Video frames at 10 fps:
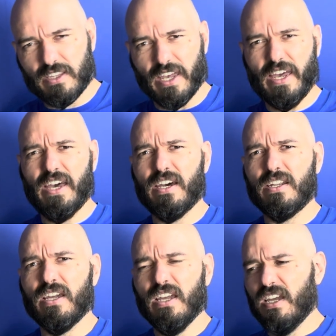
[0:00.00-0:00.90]
the
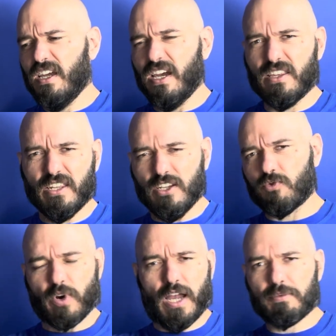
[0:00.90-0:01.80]
head And then he
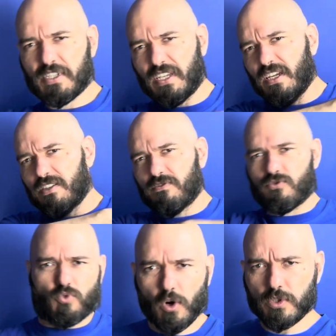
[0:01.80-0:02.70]
grabs the kid,
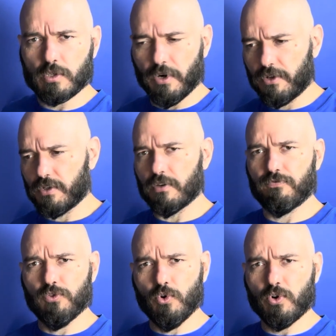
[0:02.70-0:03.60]
throws him onto the
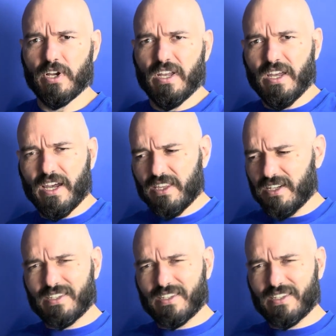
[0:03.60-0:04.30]
floor, and then